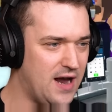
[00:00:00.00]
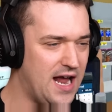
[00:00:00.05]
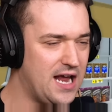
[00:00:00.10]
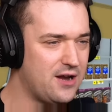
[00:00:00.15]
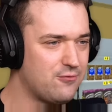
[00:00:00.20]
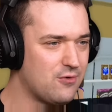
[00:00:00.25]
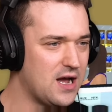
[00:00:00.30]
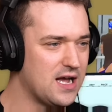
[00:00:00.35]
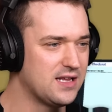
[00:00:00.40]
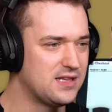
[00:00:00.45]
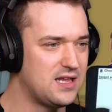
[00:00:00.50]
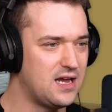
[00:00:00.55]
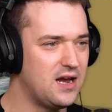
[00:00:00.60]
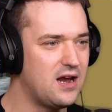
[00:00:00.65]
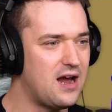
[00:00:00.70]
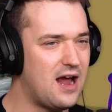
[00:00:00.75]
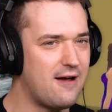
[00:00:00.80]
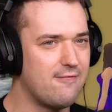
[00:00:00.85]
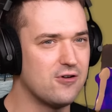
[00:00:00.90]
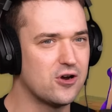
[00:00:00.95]
rant right
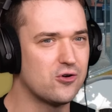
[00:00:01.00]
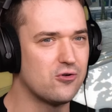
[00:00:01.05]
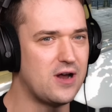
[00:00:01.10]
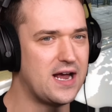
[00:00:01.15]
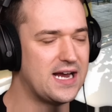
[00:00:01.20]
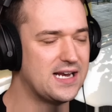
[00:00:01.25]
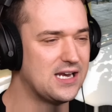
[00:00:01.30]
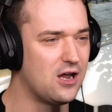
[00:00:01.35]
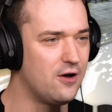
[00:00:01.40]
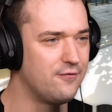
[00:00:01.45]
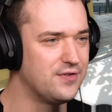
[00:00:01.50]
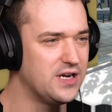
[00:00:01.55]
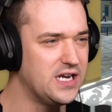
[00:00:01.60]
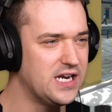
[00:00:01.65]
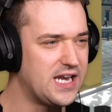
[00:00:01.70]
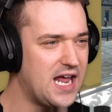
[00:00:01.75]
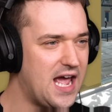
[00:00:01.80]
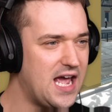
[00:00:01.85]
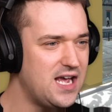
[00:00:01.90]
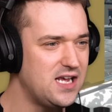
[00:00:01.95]
there. Have a great, lovely
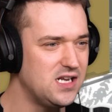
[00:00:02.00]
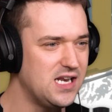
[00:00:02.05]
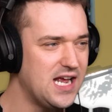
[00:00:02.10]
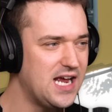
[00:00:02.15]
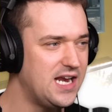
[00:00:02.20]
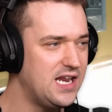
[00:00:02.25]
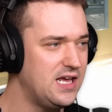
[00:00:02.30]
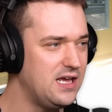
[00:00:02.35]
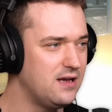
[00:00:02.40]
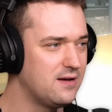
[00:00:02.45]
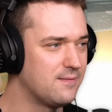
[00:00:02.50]
day, lady.